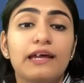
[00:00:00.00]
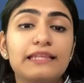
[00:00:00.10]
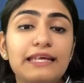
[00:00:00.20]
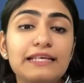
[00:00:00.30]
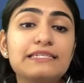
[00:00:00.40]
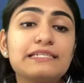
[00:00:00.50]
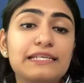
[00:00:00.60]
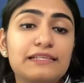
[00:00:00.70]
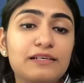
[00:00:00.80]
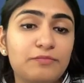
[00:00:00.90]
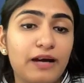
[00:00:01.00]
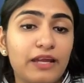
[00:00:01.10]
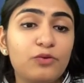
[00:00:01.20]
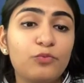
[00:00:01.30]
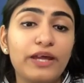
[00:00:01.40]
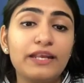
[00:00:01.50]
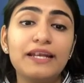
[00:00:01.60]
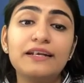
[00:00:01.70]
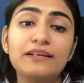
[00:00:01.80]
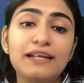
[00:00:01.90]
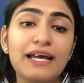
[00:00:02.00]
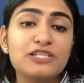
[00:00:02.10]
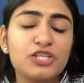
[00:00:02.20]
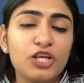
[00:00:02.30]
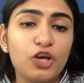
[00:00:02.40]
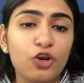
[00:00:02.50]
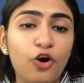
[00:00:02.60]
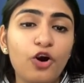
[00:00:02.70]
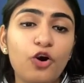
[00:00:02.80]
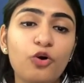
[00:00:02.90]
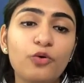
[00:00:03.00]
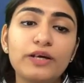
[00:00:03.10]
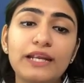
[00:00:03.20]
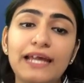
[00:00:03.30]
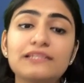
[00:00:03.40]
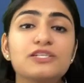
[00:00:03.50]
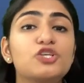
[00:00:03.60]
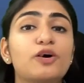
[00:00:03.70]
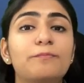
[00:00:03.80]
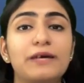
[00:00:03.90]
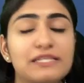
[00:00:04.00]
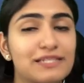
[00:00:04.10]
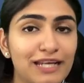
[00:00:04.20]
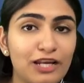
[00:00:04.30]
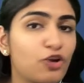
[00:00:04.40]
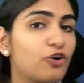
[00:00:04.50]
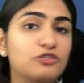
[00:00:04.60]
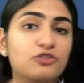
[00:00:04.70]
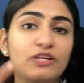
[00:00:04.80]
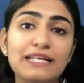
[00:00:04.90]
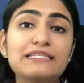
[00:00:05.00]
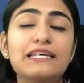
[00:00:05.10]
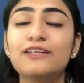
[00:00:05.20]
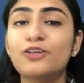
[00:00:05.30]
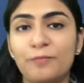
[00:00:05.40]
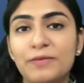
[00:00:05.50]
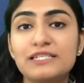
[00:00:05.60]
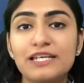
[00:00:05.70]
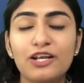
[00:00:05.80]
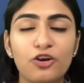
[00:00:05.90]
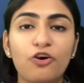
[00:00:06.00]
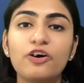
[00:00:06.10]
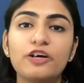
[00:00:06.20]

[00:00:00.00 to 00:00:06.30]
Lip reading: These determine when international law overrides domestic law. So let's say in domestic law,